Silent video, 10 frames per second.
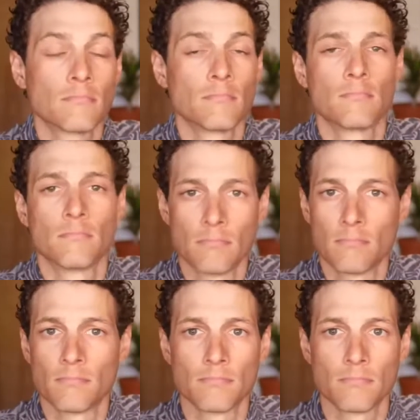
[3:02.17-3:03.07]

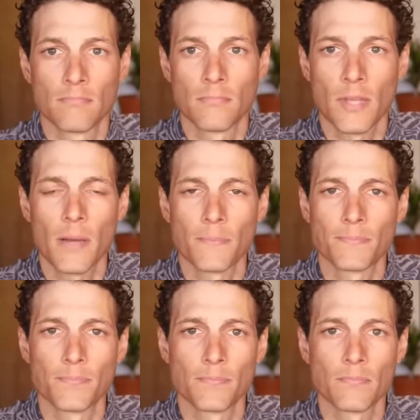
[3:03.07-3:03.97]

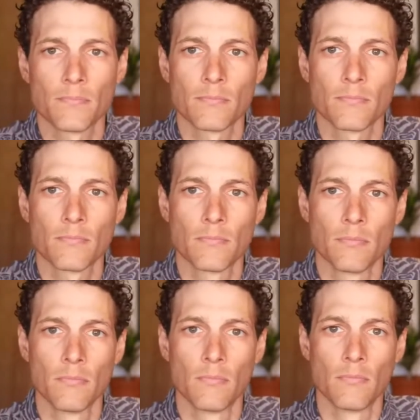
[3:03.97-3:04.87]

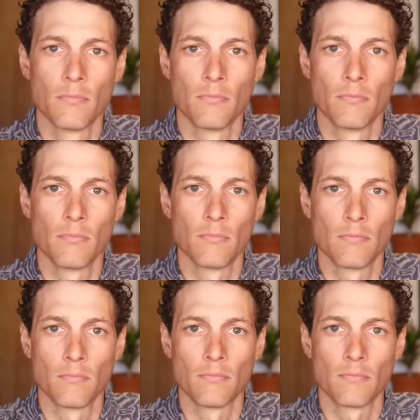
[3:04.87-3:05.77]

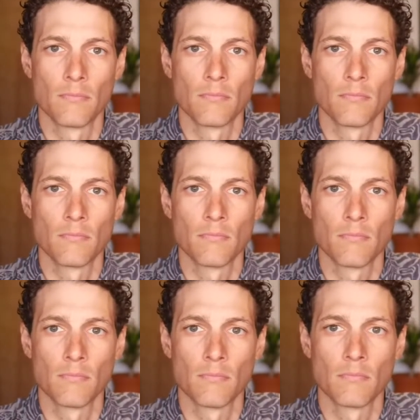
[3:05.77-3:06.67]

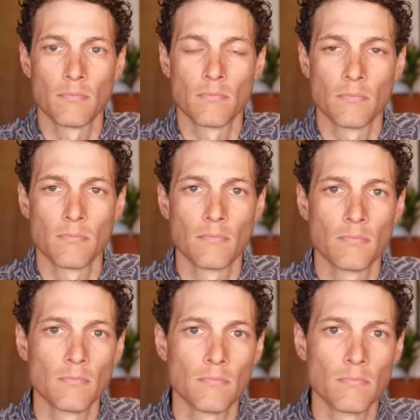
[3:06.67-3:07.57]

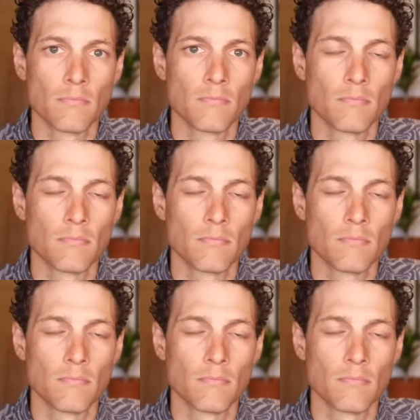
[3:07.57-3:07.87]
The person shown says nothing.